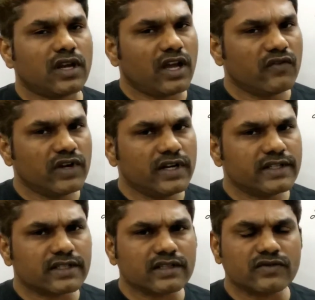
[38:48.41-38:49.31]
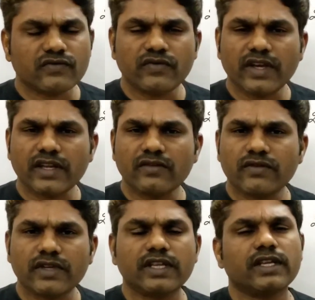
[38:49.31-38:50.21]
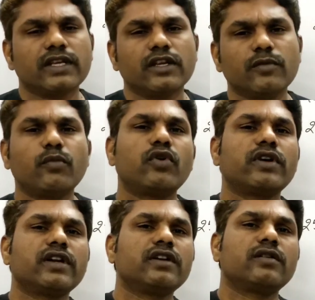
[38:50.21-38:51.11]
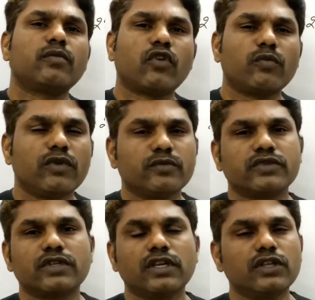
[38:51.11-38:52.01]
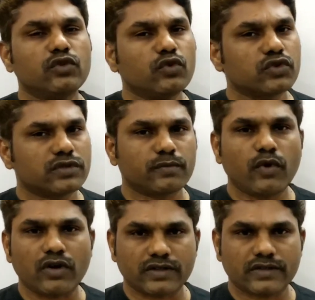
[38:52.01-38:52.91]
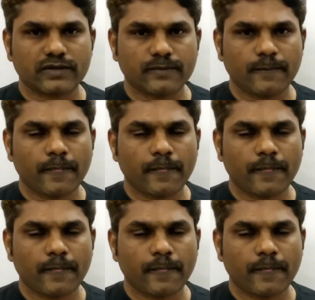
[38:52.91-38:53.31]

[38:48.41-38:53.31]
I will discuss very important problems in those parts,